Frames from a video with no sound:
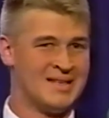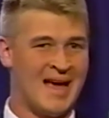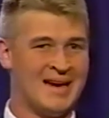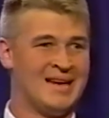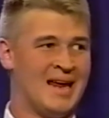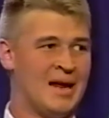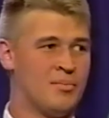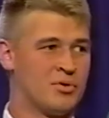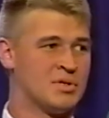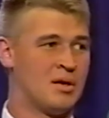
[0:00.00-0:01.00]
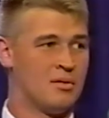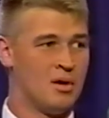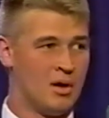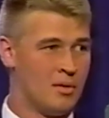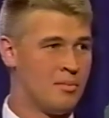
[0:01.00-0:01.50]
98%
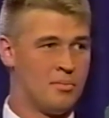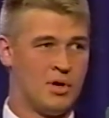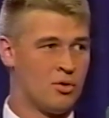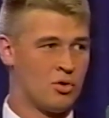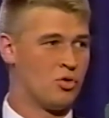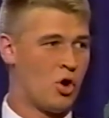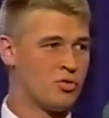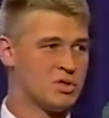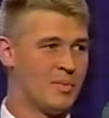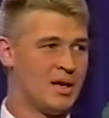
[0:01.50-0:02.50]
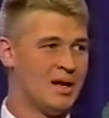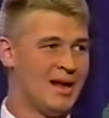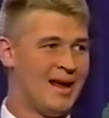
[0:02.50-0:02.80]
pure glucosamine.